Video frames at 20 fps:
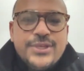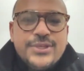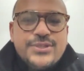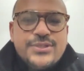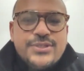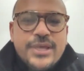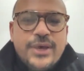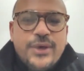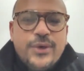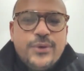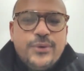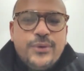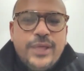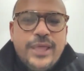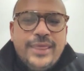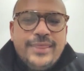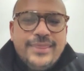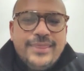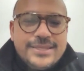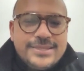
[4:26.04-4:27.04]
So
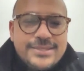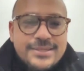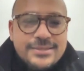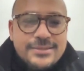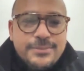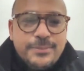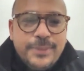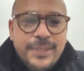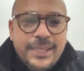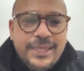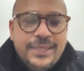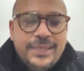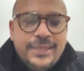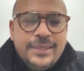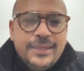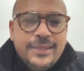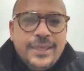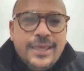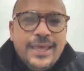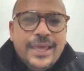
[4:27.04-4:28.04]
this is
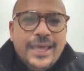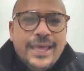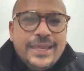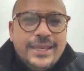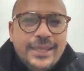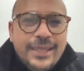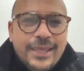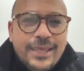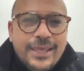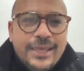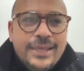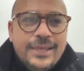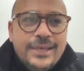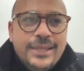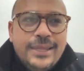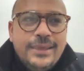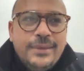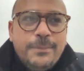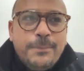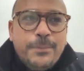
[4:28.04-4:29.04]
me
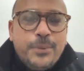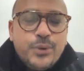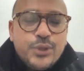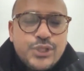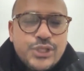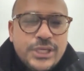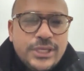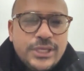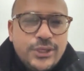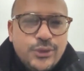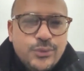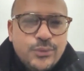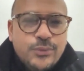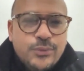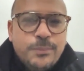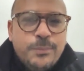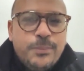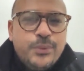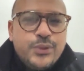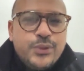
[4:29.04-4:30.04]
really pushing
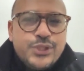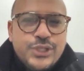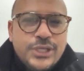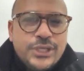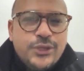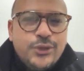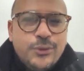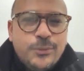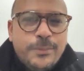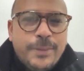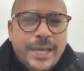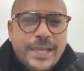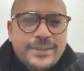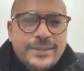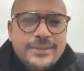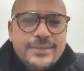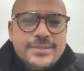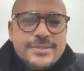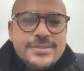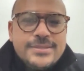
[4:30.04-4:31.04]
your
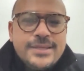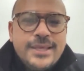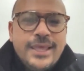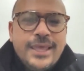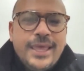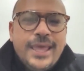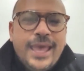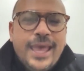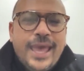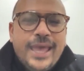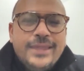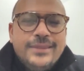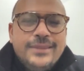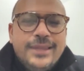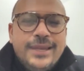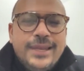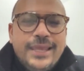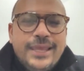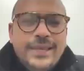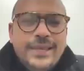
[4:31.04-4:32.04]
buttons and
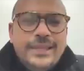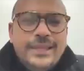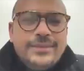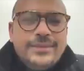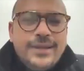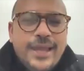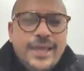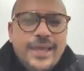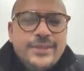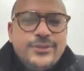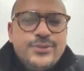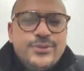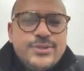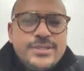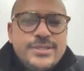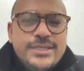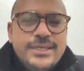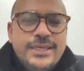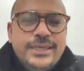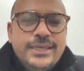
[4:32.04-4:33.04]
really trying to
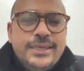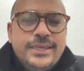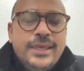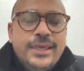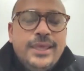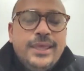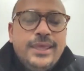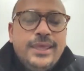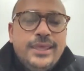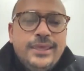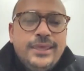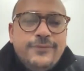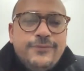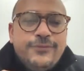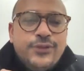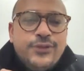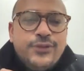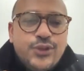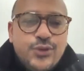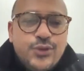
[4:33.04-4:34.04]
see if
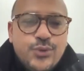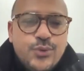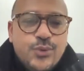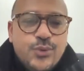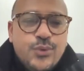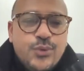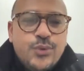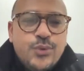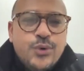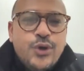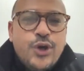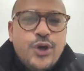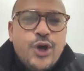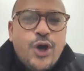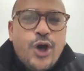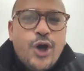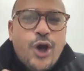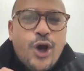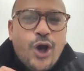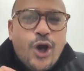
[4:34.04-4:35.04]
you
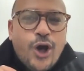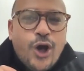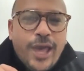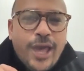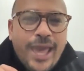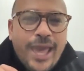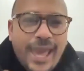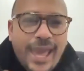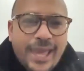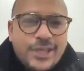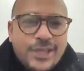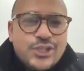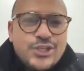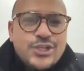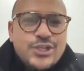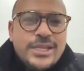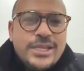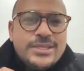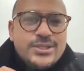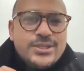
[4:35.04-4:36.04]
are
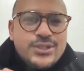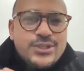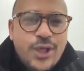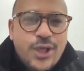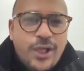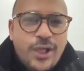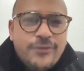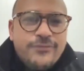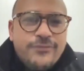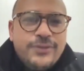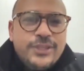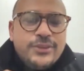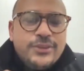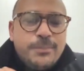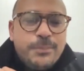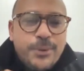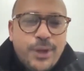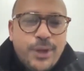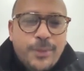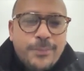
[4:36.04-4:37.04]
actually solving the
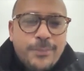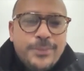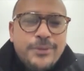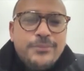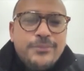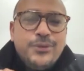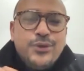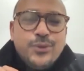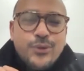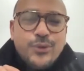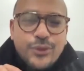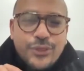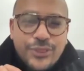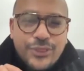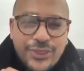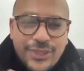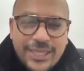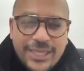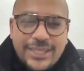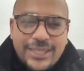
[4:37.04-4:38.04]
problem you
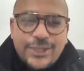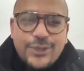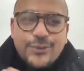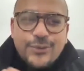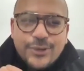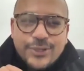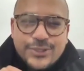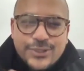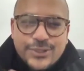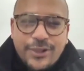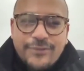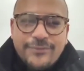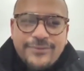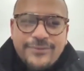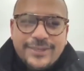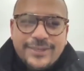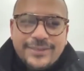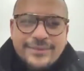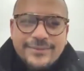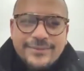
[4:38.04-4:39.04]
think you are
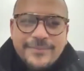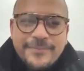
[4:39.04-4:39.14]
solving,